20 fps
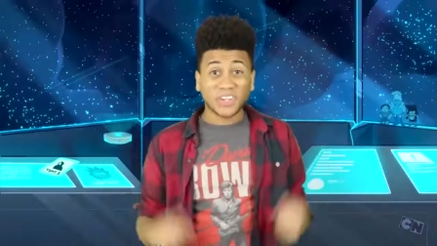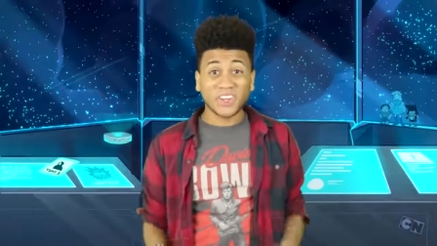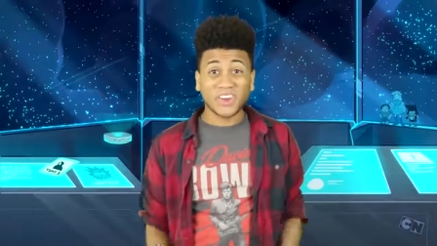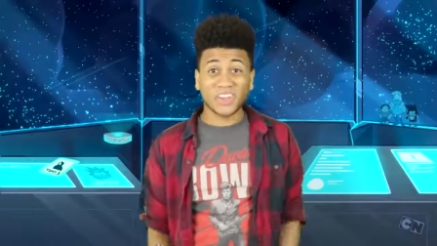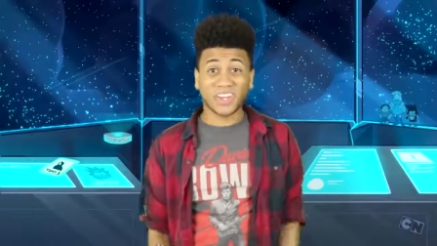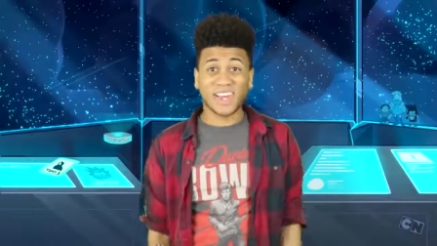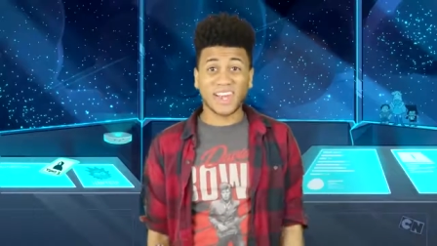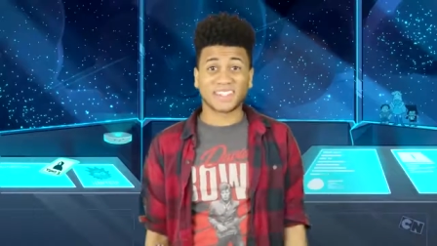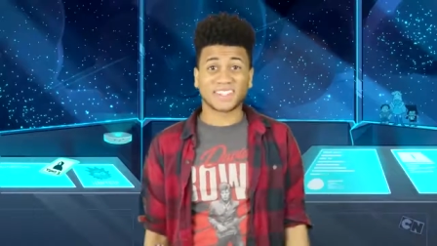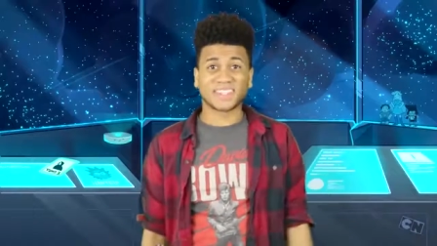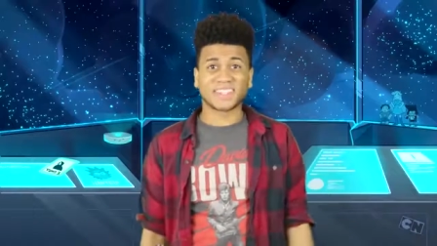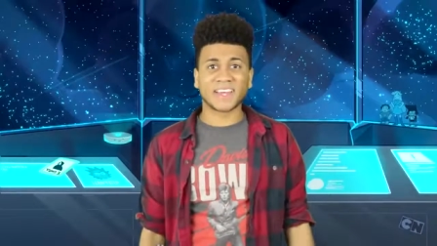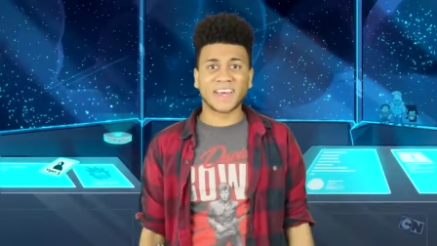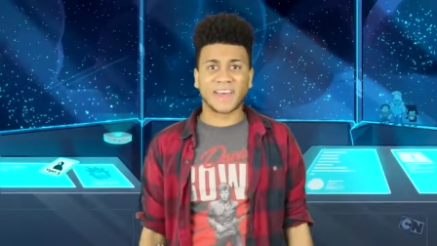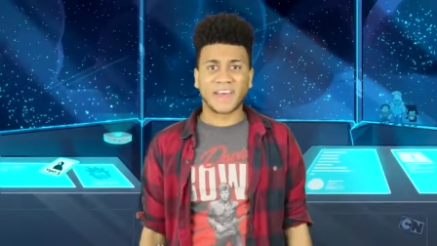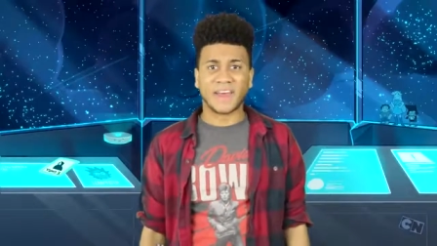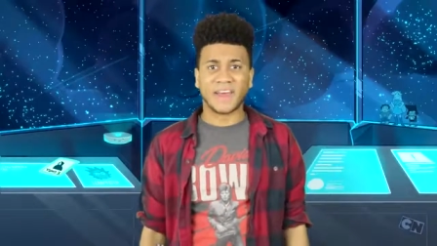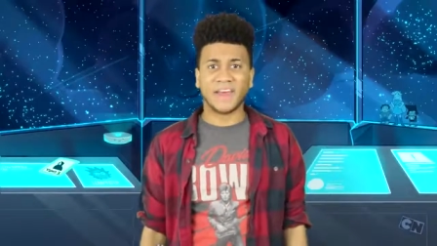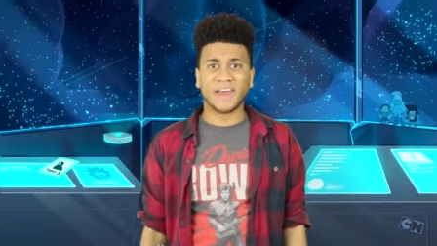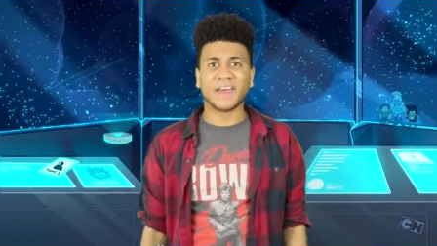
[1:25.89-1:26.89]
really all I have to
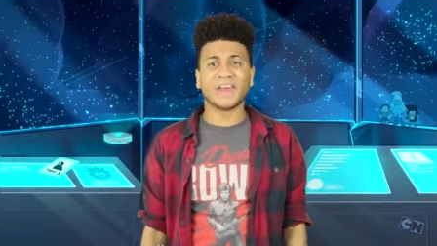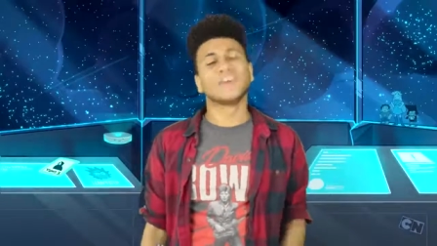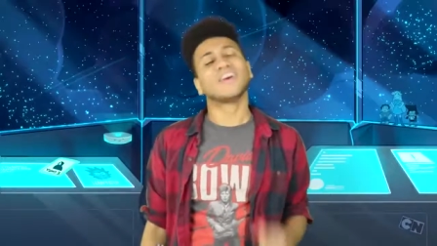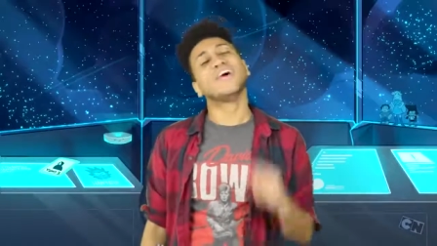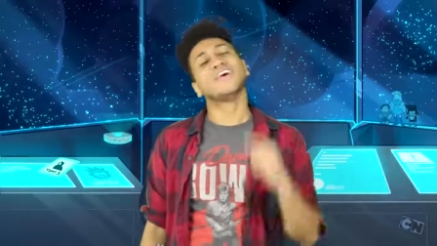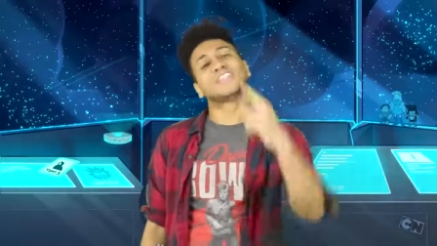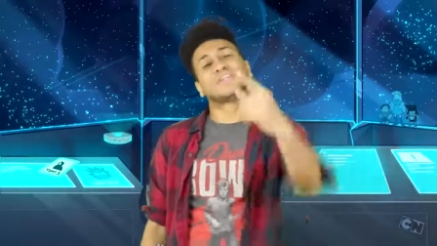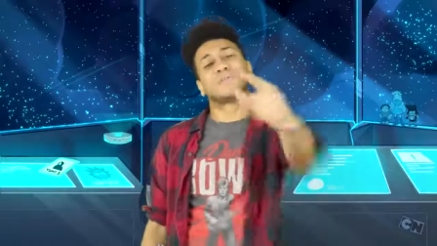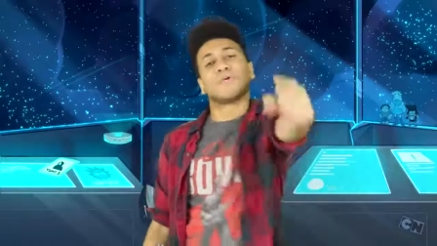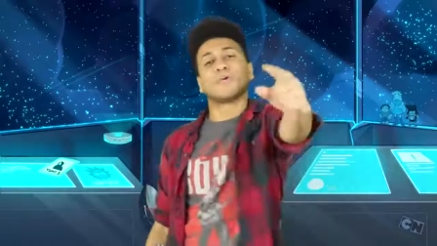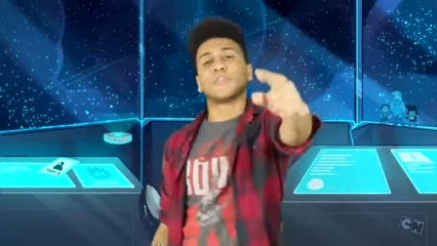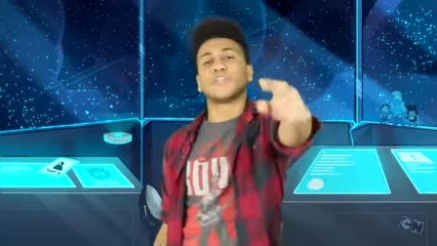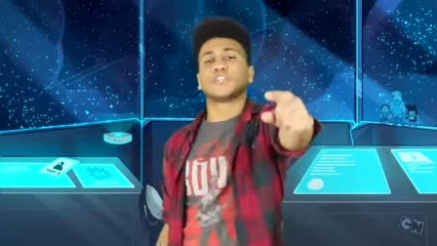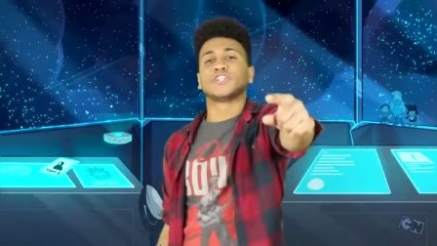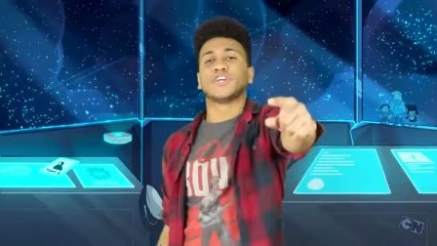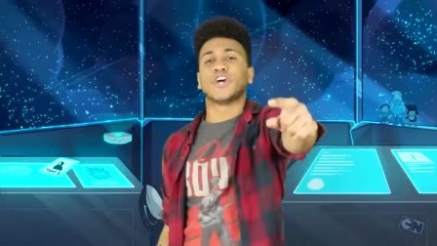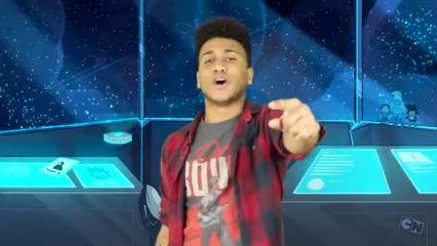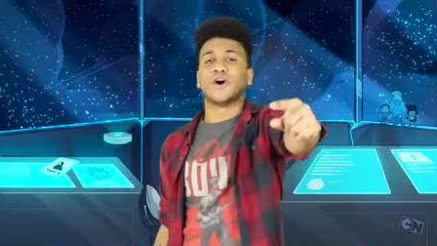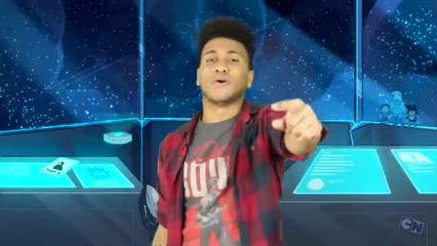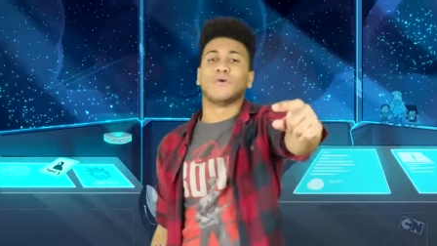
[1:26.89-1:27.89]
say. Go support the
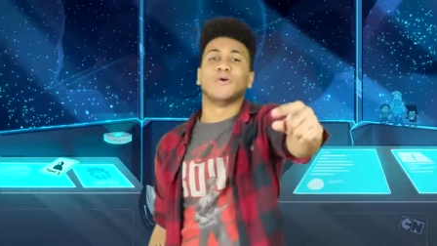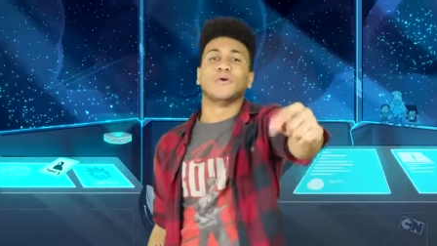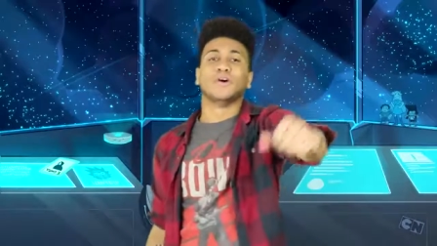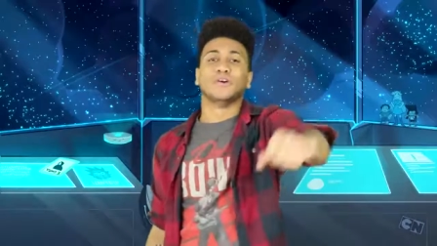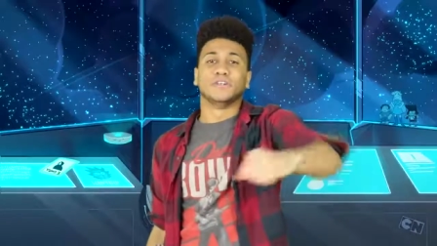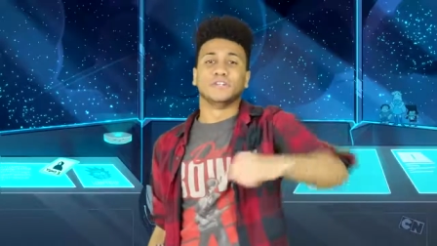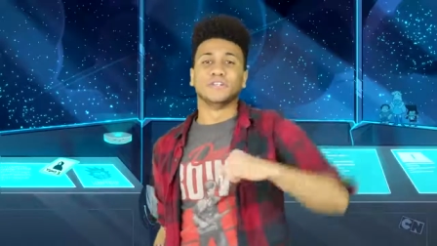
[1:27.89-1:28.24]
show.